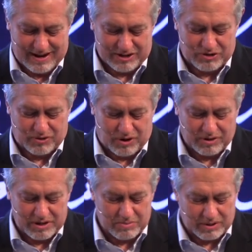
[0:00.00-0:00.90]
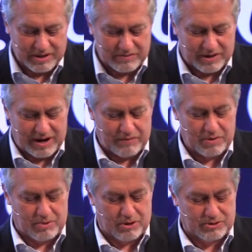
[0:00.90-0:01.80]
I strongly believe that
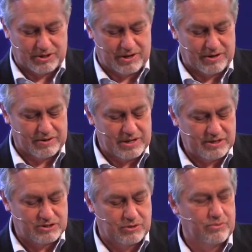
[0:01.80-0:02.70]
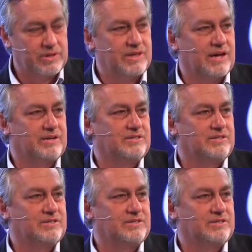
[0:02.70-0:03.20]
every person here needs to read that